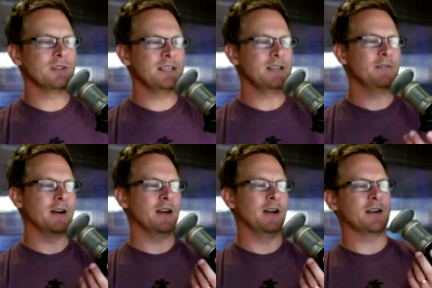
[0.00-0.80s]
leave
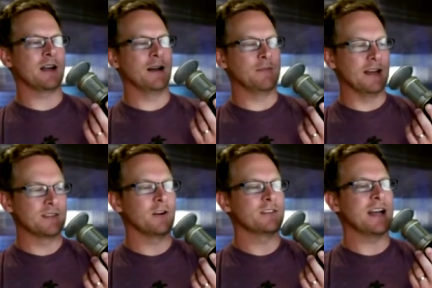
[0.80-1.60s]
uh, Comcast.
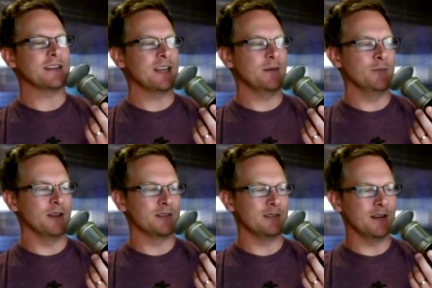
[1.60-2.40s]
Their exact
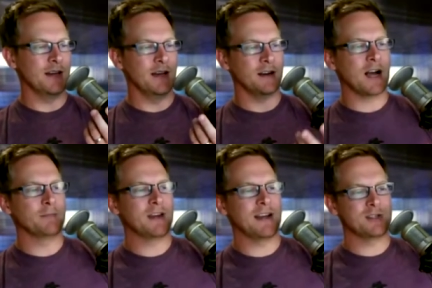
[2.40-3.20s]
statement uh,
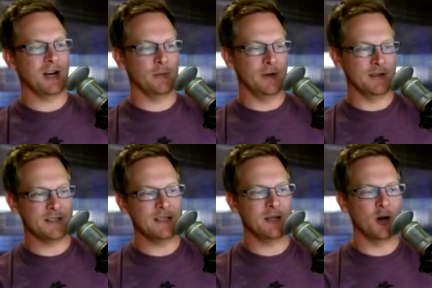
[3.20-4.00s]
Comcast chairman,
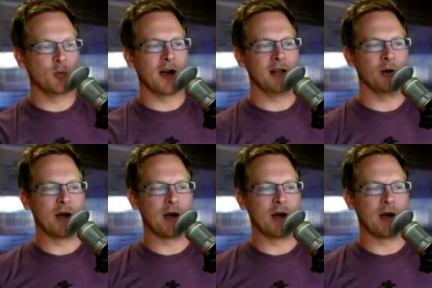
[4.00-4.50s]
CEO Brian L.